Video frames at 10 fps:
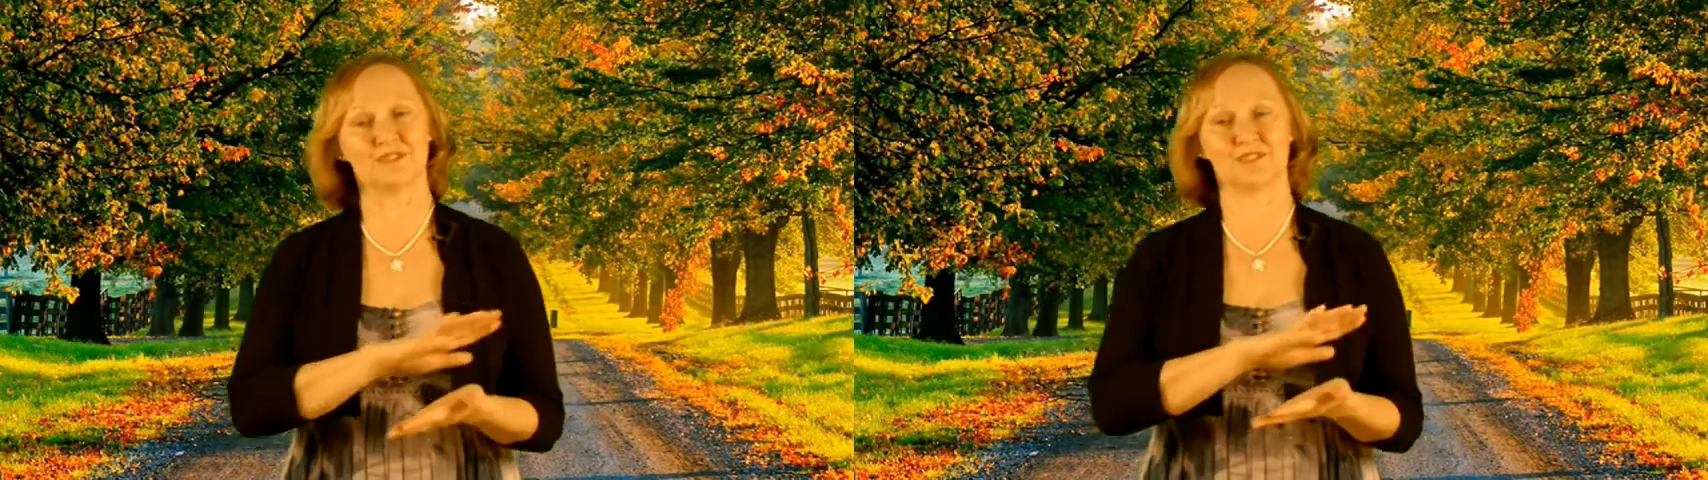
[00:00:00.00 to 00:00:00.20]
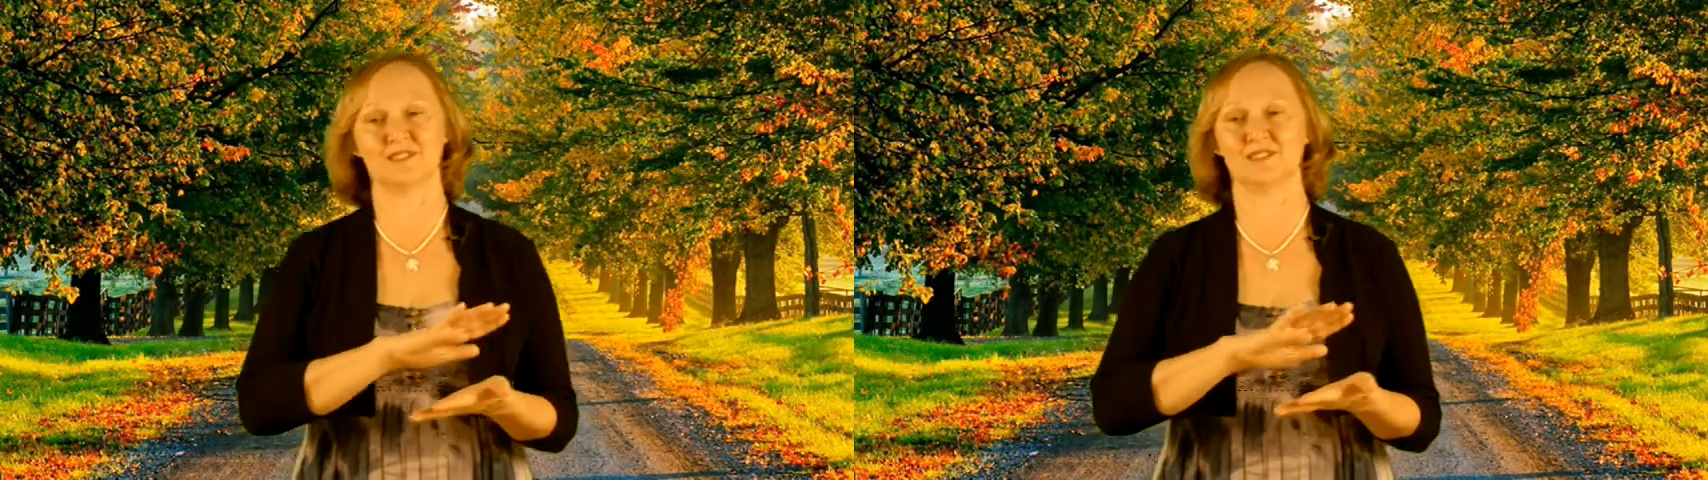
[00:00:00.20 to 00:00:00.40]

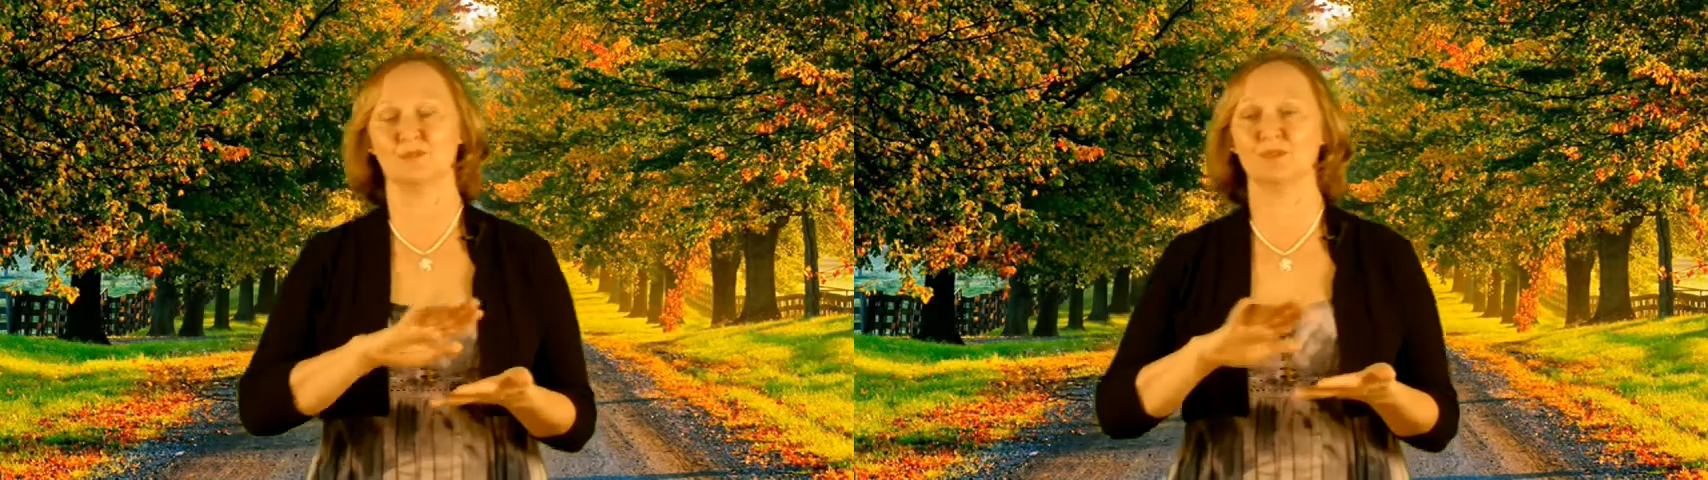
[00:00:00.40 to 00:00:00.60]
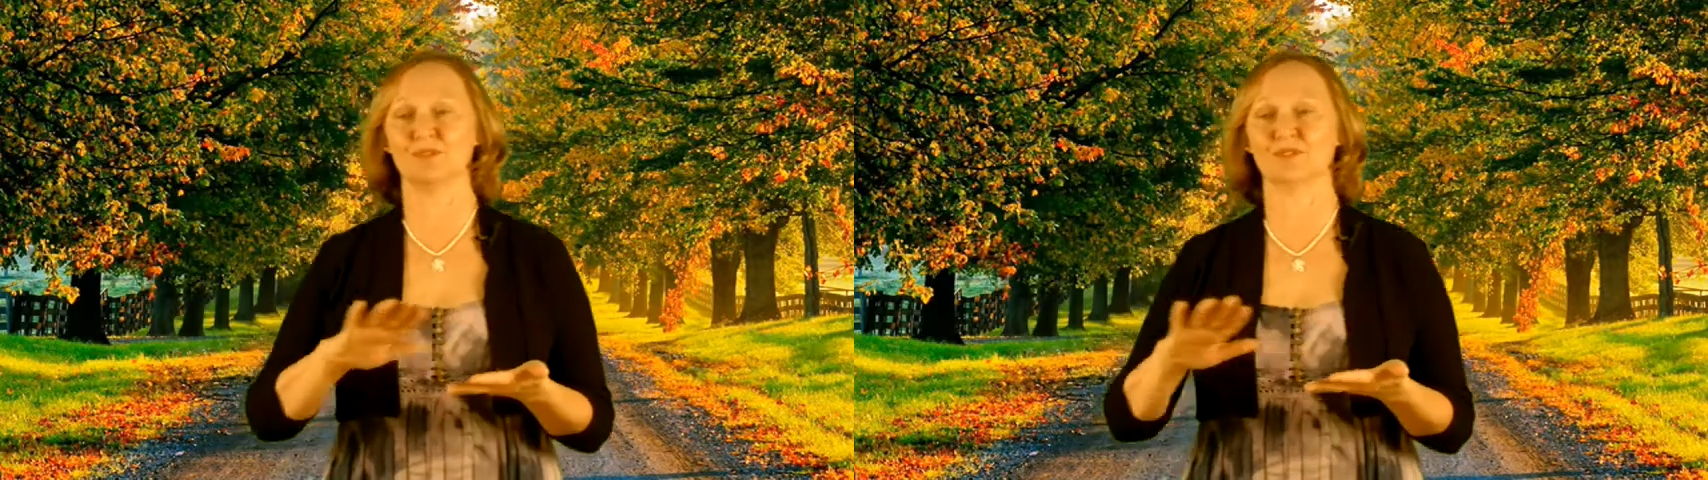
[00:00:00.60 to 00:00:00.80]
it's
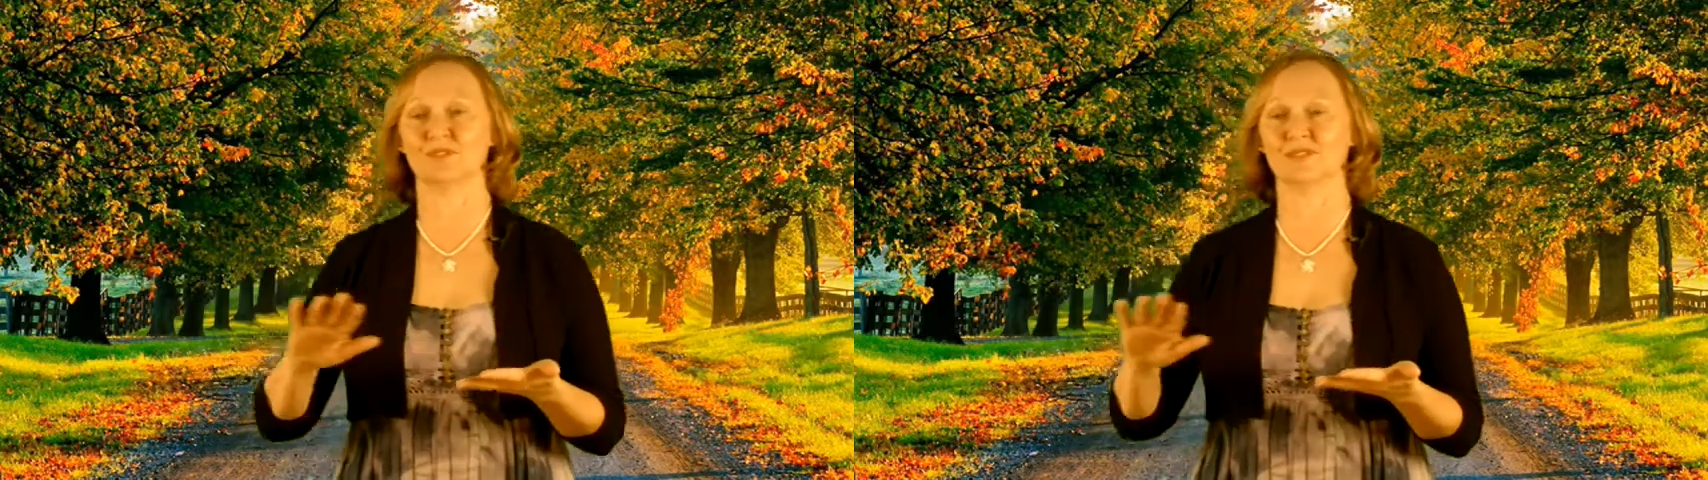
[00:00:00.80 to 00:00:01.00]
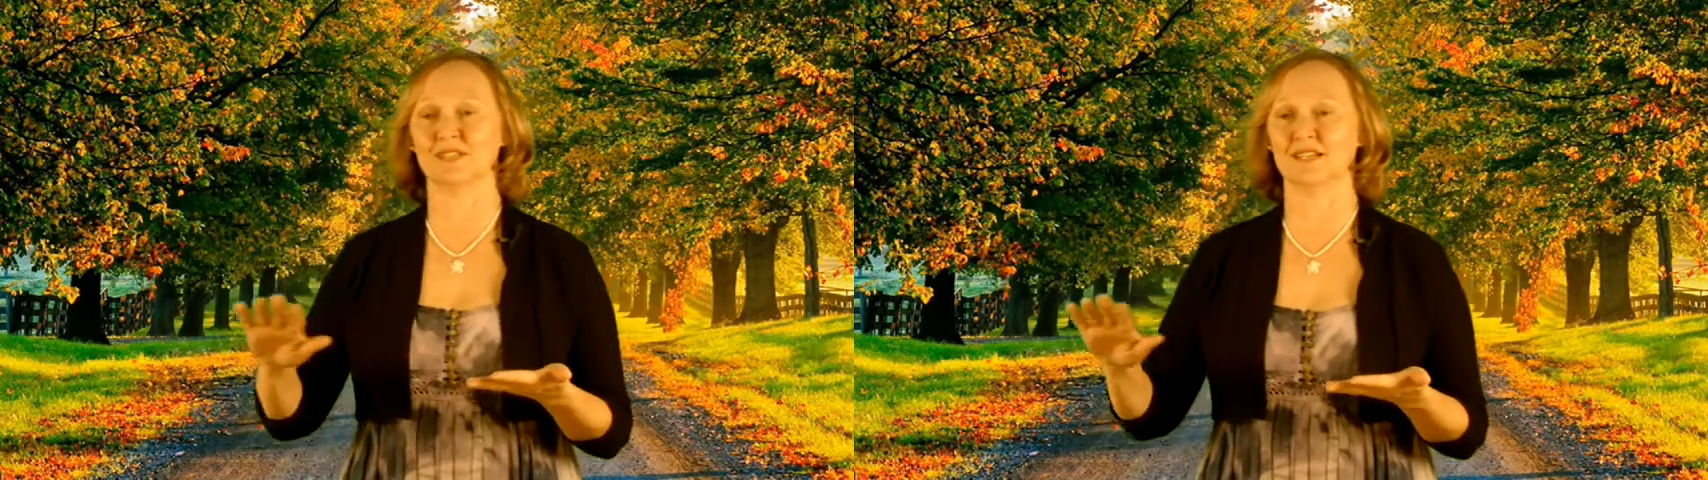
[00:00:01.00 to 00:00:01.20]
smooth as
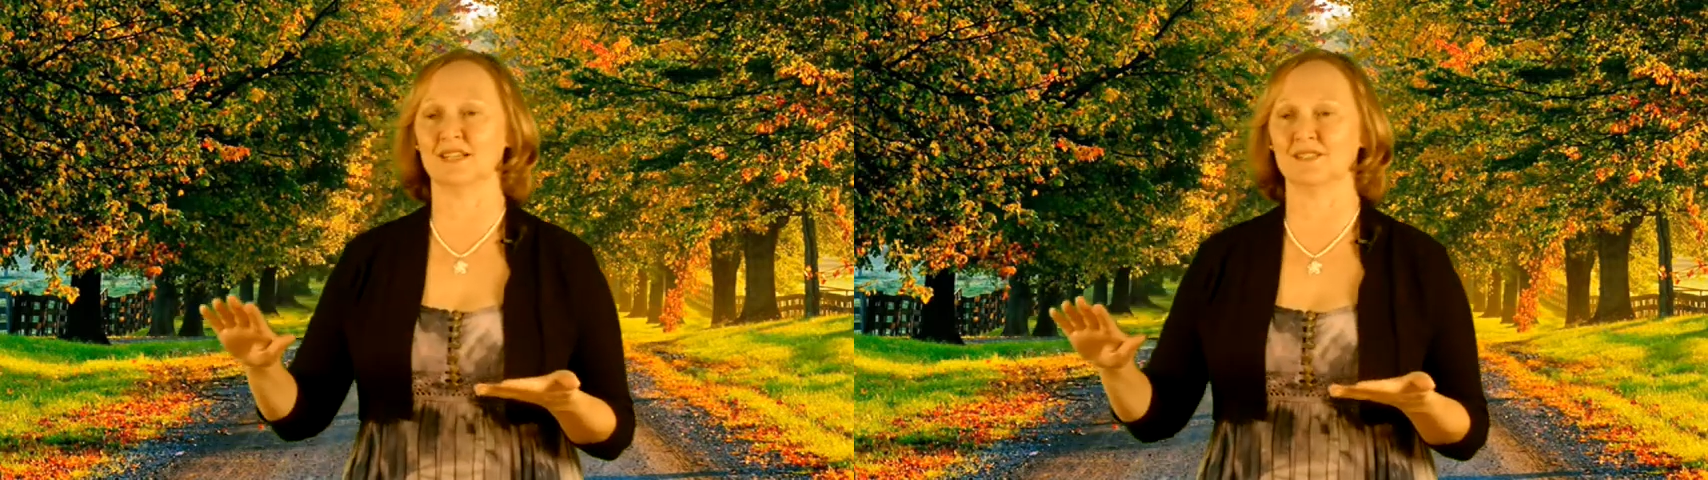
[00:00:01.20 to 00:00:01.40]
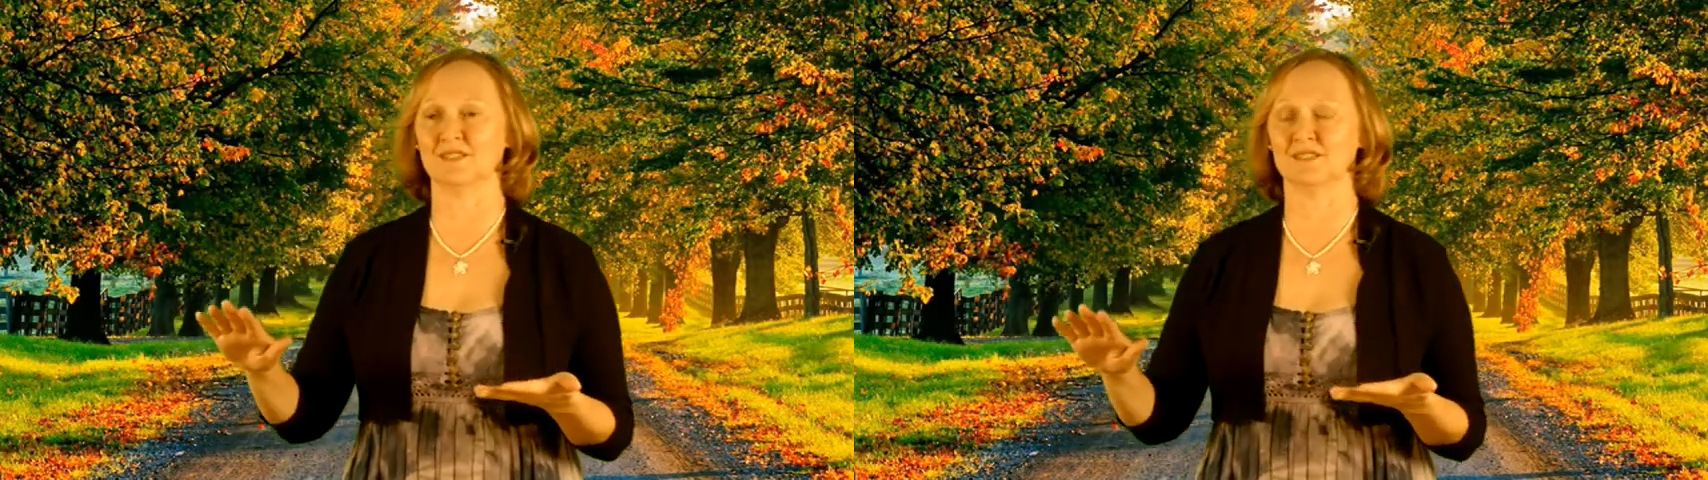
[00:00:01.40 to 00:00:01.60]
glass.